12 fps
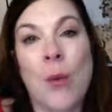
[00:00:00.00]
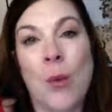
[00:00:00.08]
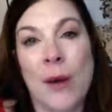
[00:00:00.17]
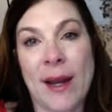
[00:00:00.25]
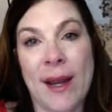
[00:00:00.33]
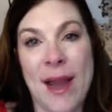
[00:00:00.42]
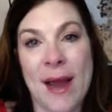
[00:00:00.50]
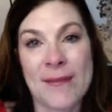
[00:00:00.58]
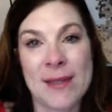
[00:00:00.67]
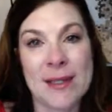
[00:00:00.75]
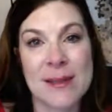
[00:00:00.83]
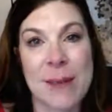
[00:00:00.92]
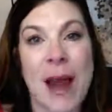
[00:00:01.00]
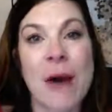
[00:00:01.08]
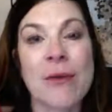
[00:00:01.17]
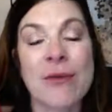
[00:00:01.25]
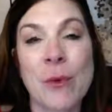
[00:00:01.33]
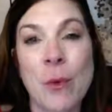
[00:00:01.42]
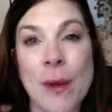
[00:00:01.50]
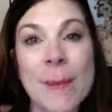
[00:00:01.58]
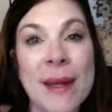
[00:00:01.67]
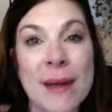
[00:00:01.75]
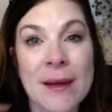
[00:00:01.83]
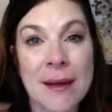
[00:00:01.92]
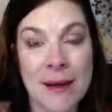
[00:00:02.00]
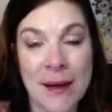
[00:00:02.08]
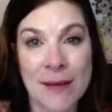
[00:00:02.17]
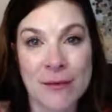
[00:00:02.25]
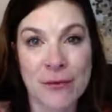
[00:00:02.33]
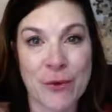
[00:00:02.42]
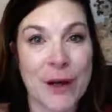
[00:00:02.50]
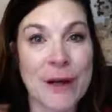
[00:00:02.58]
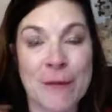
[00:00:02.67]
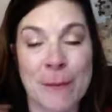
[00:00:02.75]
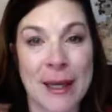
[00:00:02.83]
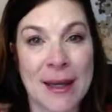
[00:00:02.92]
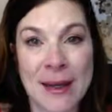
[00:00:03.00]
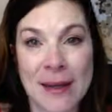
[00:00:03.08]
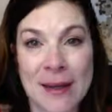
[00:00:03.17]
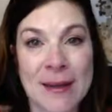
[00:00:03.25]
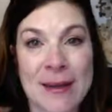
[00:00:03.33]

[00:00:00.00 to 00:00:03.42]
when I have these powerful women in front of me.